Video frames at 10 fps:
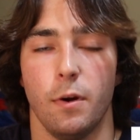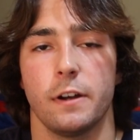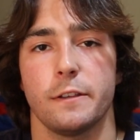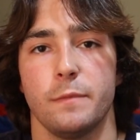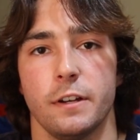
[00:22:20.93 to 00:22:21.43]

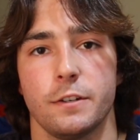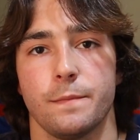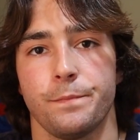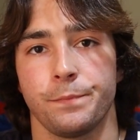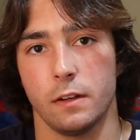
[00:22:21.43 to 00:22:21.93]
butt as much.
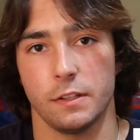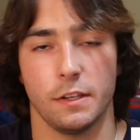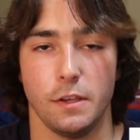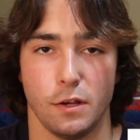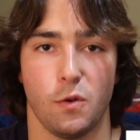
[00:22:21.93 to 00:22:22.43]
Because
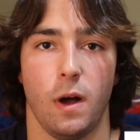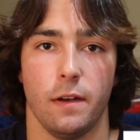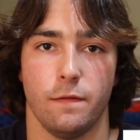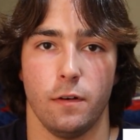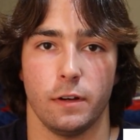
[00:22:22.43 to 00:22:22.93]
this is a
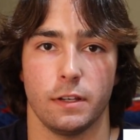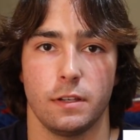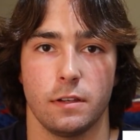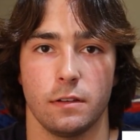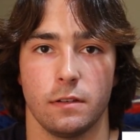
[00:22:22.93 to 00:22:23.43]
quad
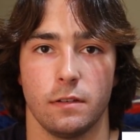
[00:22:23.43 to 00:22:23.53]
focused